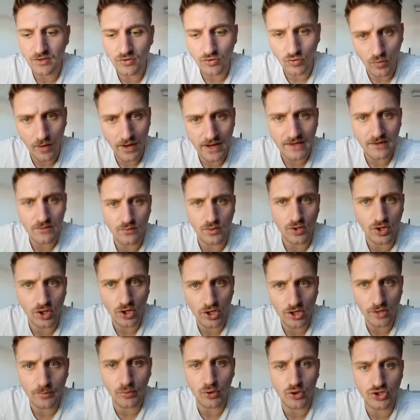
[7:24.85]
Great. You're
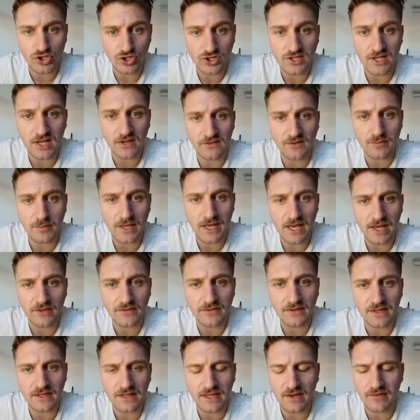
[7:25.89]
going to push yourself to be
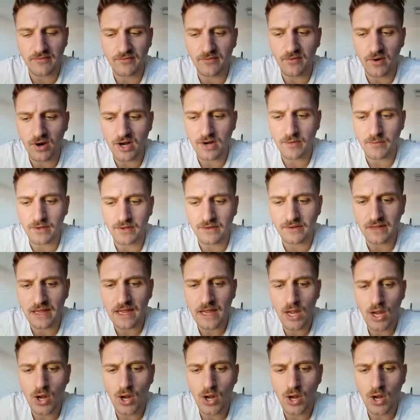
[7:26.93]
healthy in that environment